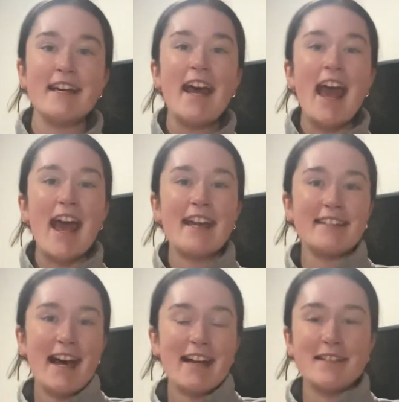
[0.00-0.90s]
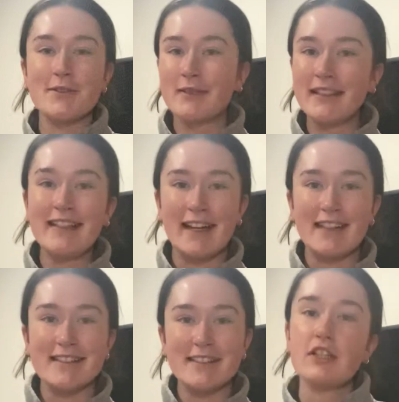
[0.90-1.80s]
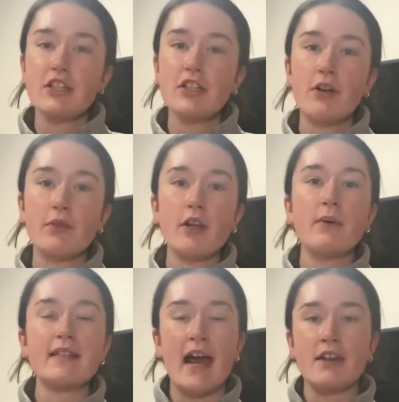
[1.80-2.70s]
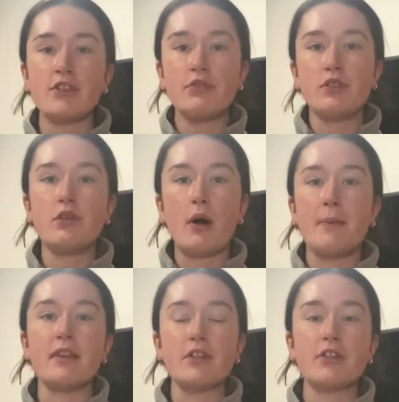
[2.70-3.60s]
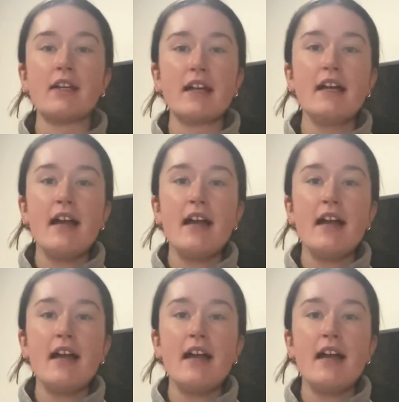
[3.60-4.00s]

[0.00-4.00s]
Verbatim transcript: And yeah, it's really nice. To note though is as you do go up in the degree,